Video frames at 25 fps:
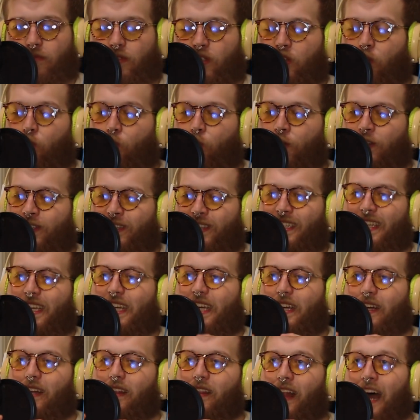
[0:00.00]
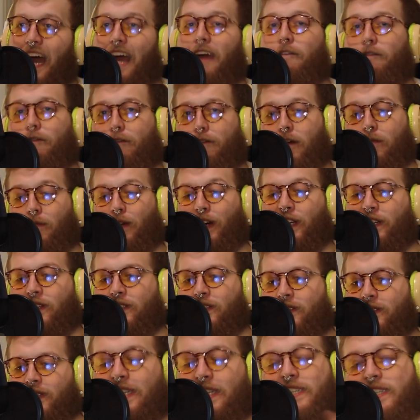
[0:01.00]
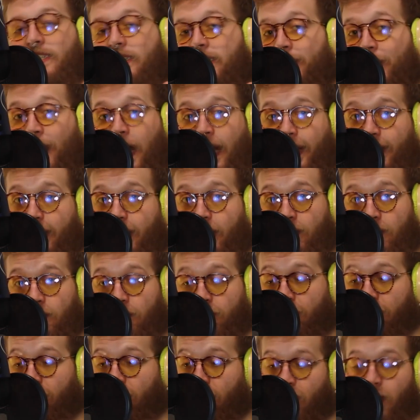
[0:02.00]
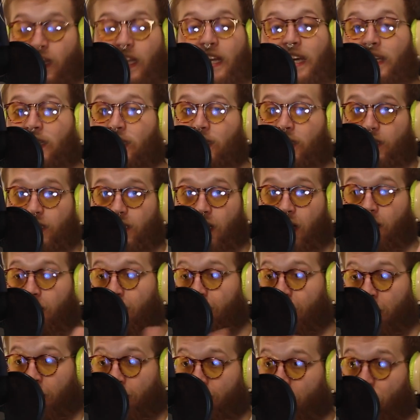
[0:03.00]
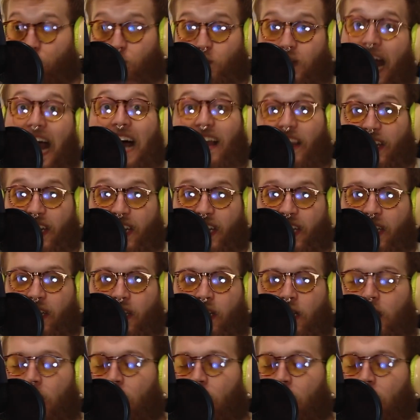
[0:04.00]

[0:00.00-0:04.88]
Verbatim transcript: So we're seeing life from a disconnected lens of, of just reality.